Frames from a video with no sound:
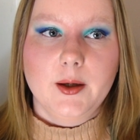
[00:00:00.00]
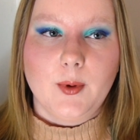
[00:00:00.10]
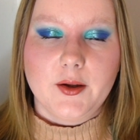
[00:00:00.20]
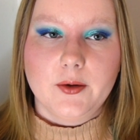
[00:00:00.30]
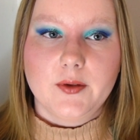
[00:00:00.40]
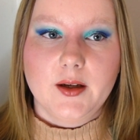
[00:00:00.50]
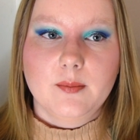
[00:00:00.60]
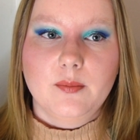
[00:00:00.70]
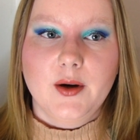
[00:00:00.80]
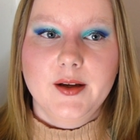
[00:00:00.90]
rather
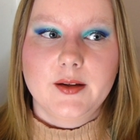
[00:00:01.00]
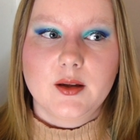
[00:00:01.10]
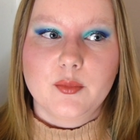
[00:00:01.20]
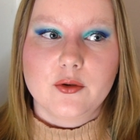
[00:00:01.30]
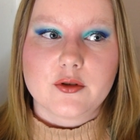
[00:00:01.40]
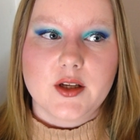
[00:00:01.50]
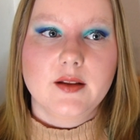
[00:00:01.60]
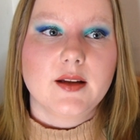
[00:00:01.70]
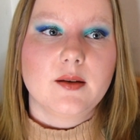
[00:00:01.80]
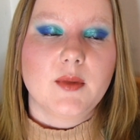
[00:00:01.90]
than buying the box
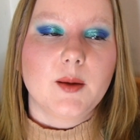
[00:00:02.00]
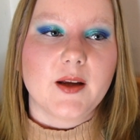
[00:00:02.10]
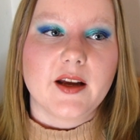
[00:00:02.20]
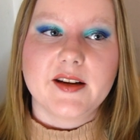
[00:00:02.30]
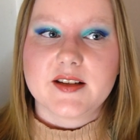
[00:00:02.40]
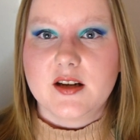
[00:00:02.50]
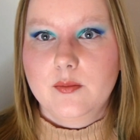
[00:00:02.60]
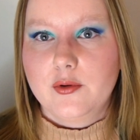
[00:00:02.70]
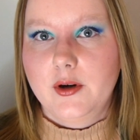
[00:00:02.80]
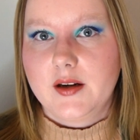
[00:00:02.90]
and then maybe getting
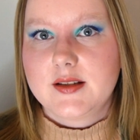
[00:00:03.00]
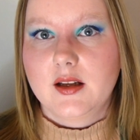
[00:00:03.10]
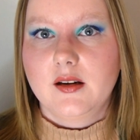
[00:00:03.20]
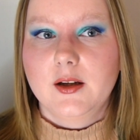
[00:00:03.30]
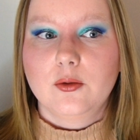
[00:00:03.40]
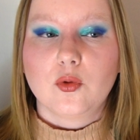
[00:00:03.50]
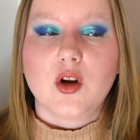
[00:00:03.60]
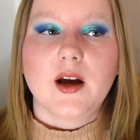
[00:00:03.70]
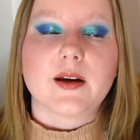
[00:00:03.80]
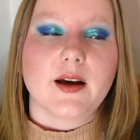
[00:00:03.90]
some products that I do
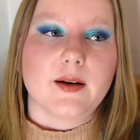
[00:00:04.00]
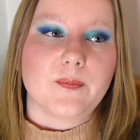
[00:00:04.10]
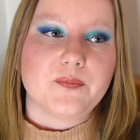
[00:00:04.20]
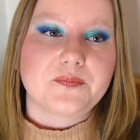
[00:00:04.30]
like and